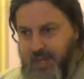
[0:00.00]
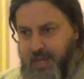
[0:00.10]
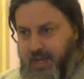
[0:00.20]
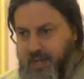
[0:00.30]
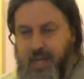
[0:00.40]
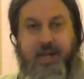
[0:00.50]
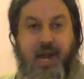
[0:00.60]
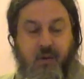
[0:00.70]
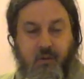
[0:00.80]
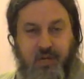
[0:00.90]
uh, an
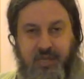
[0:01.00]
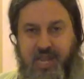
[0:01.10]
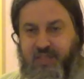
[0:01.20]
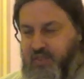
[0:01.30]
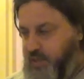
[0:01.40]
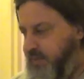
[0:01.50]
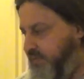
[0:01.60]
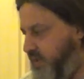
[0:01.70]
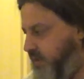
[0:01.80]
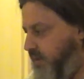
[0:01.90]
hour in length in terms
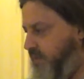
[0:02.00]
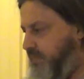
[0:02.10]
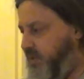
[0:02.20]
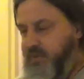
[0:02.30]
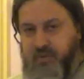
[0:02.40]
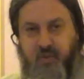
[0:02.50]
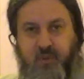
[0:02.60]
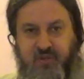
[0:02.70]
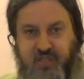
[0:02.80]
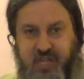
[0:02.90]
of your uh, in terms of your
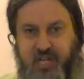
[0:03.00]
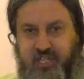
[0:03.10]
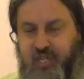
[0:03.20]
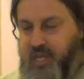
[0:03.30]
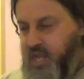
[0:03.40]
presentation.